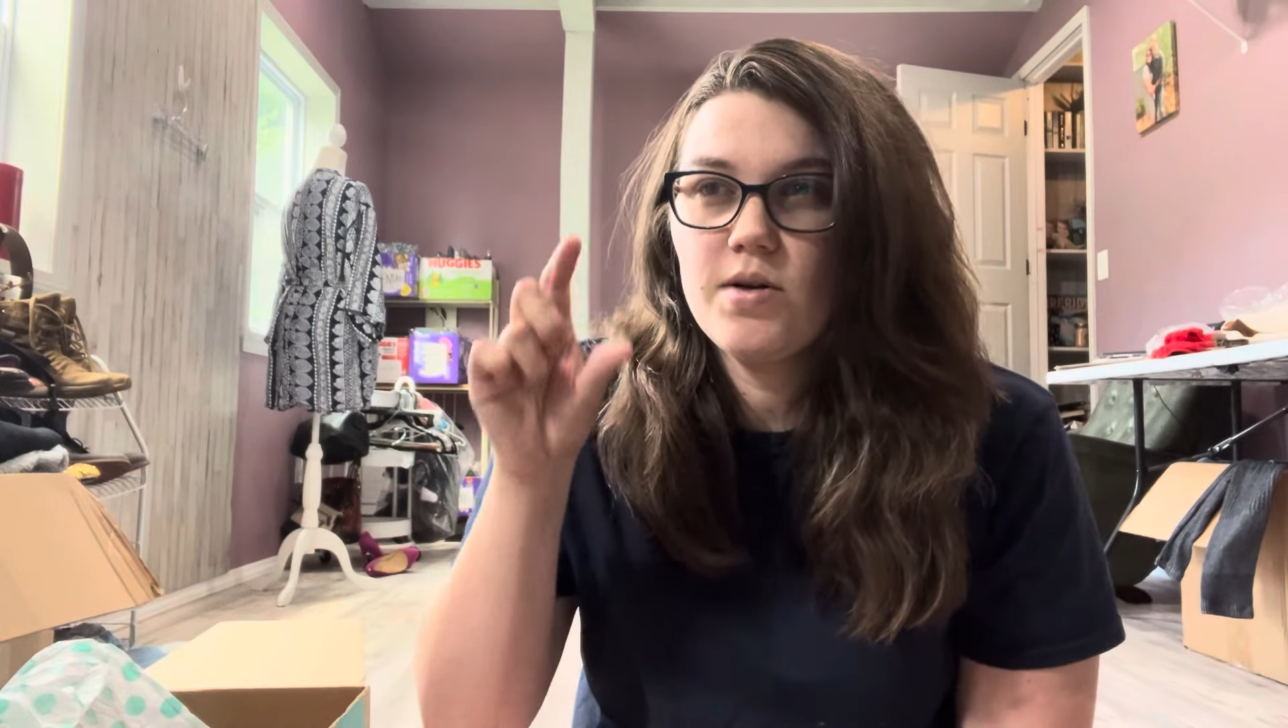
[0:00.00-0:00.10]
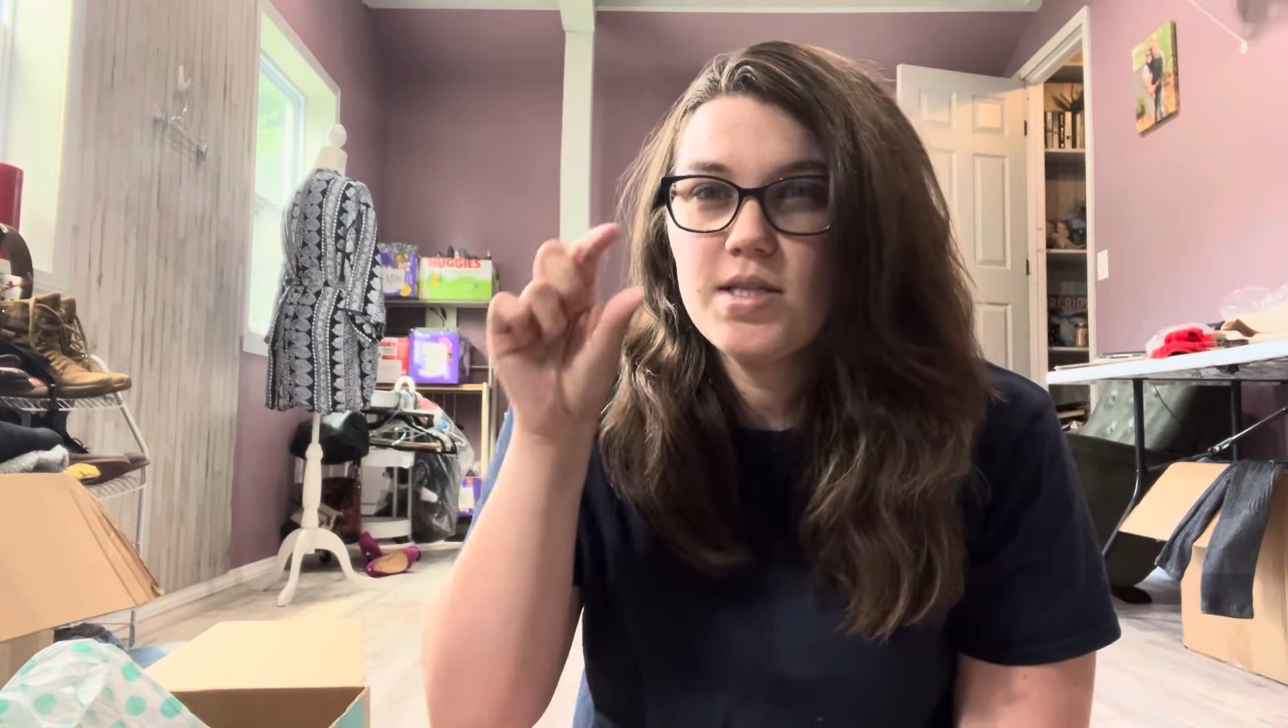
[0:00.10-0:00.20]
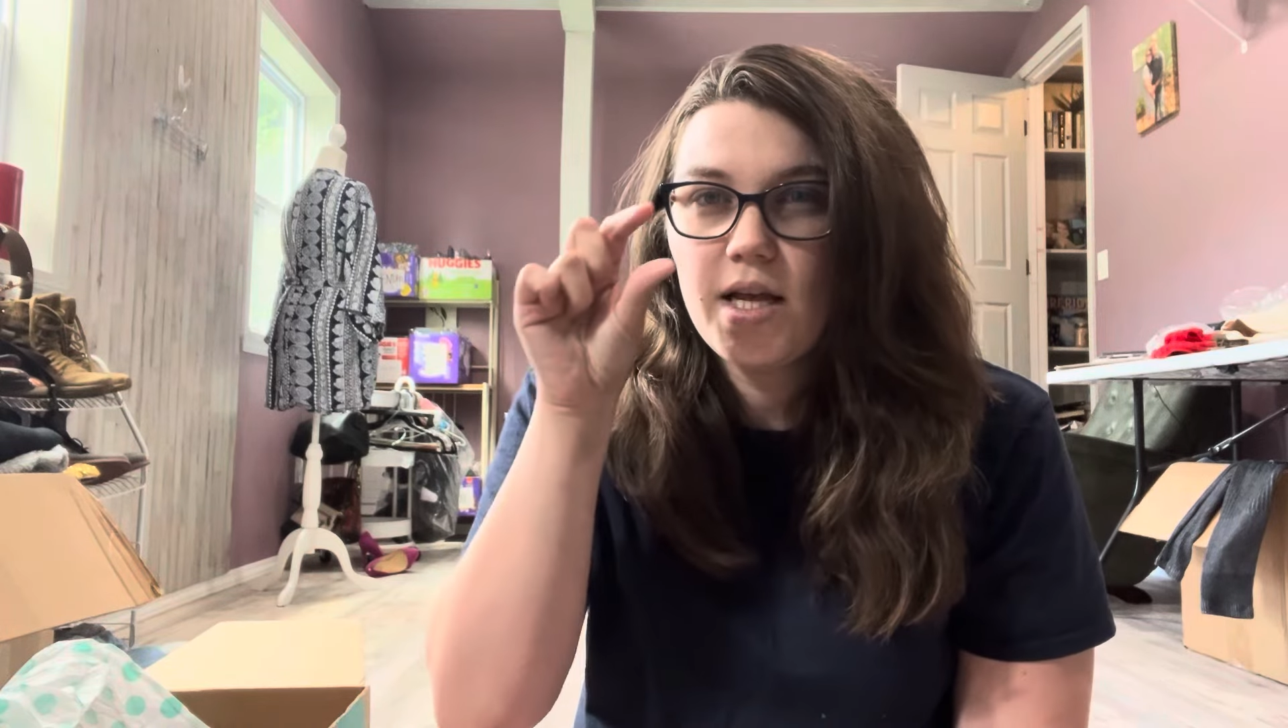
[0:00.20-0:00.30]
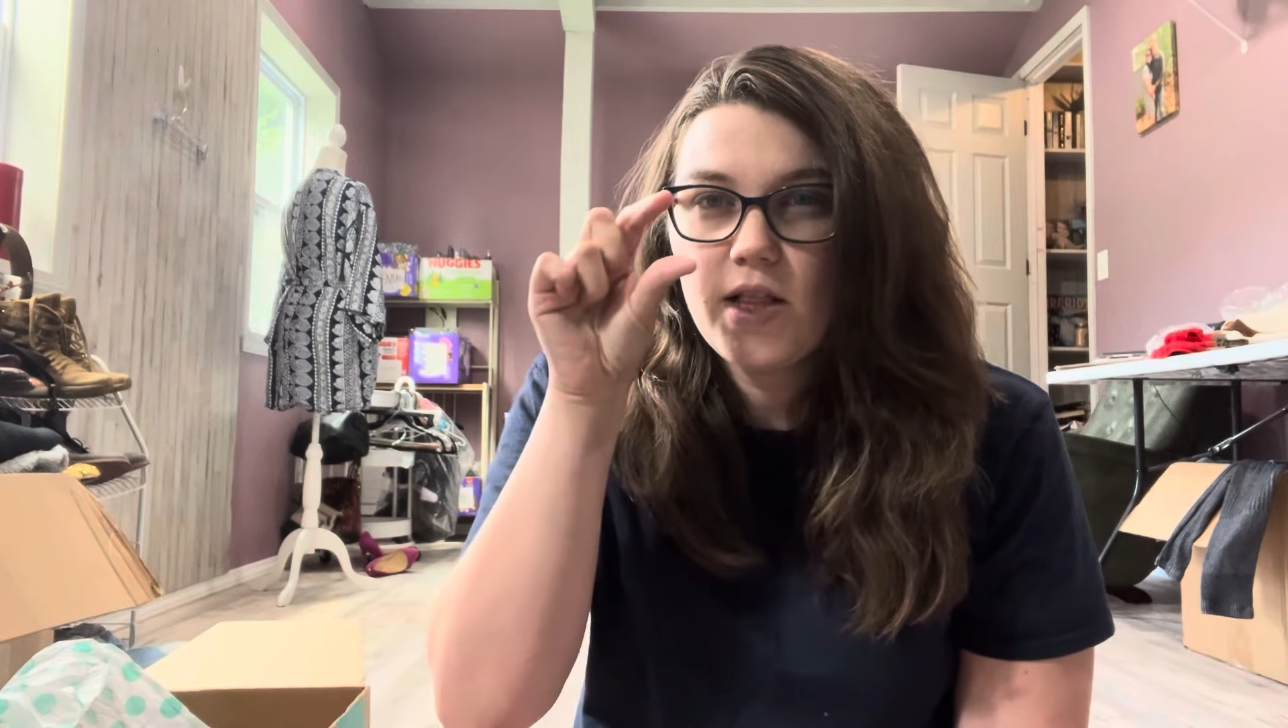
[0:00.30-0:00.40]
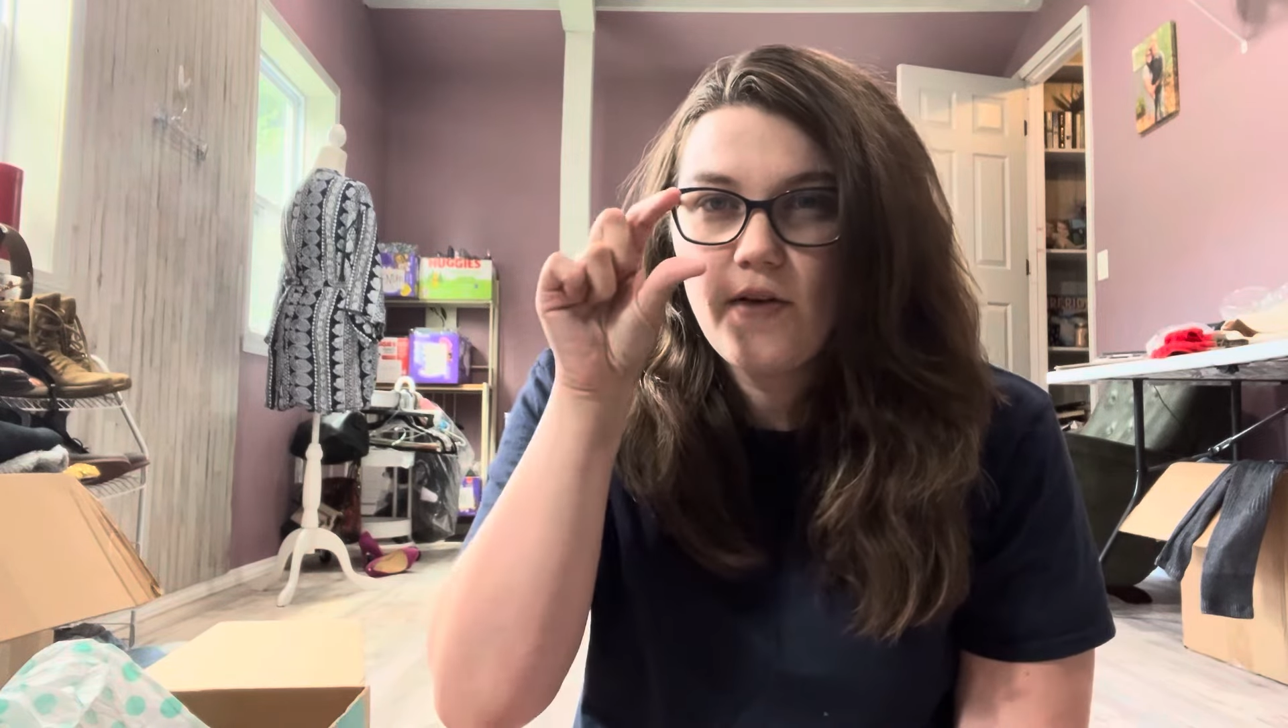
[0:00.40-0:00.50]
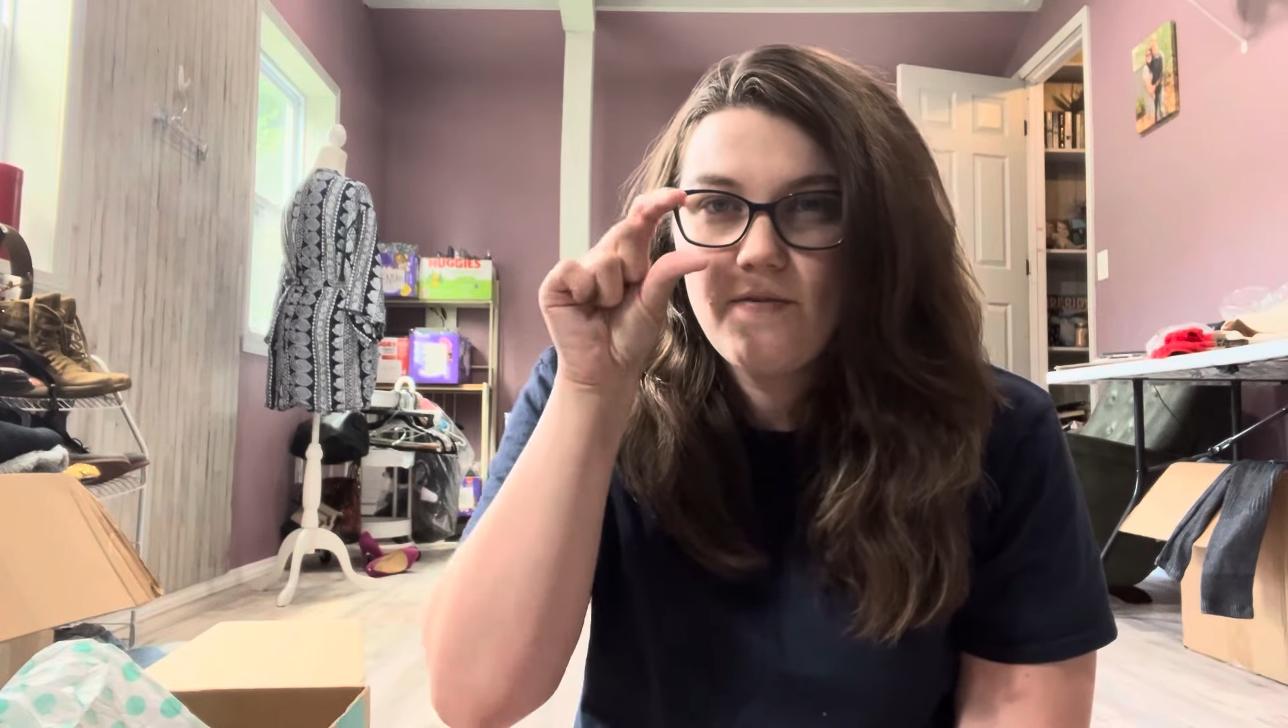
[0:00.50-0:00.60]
it's like their